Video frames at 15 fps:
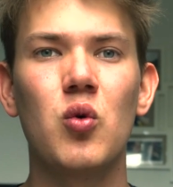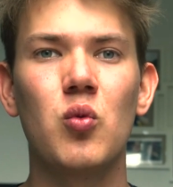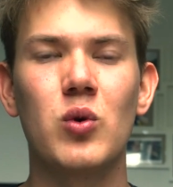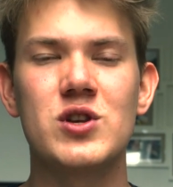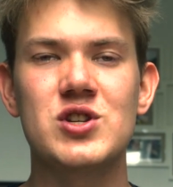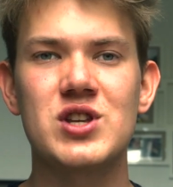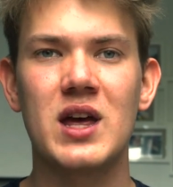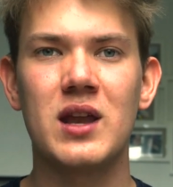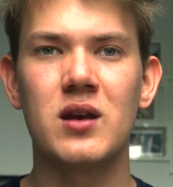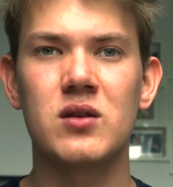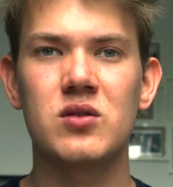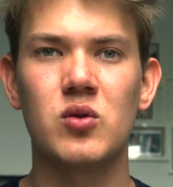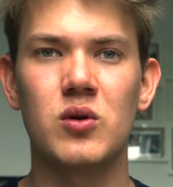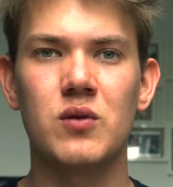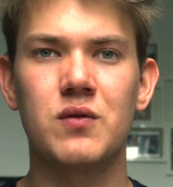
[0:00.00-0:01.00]
which then
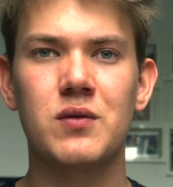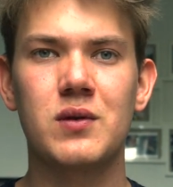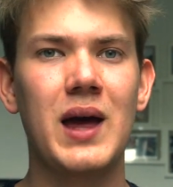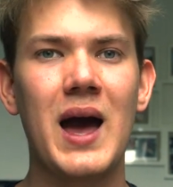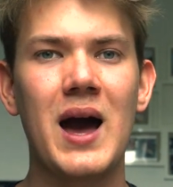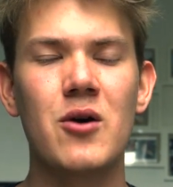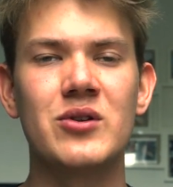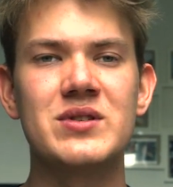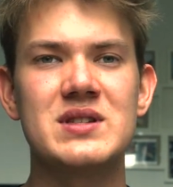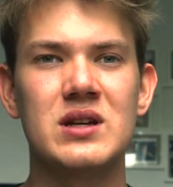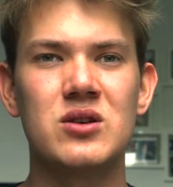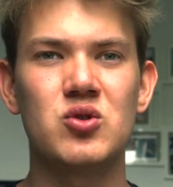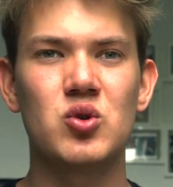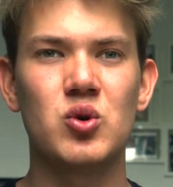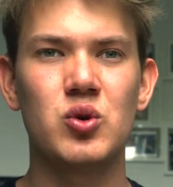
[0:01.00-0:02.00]
sort of counts
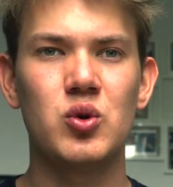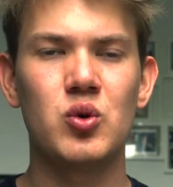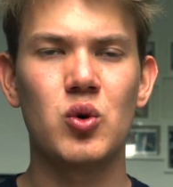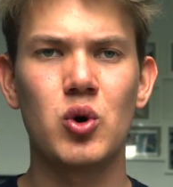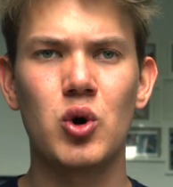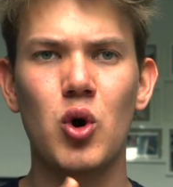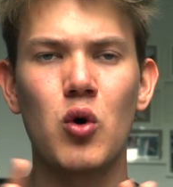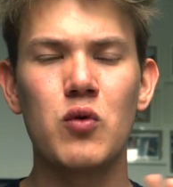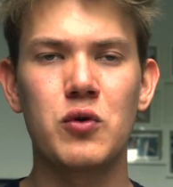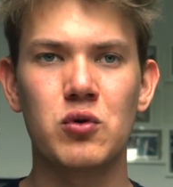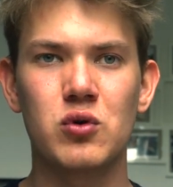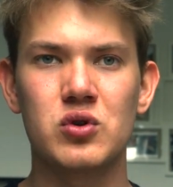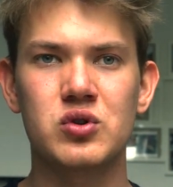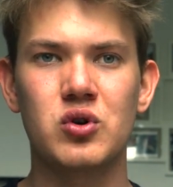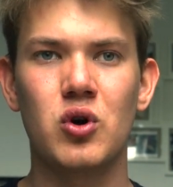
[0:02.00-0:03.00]
into your
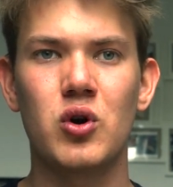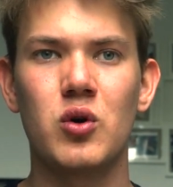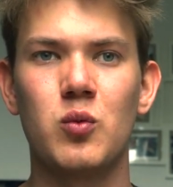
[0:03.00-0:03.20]
overall score,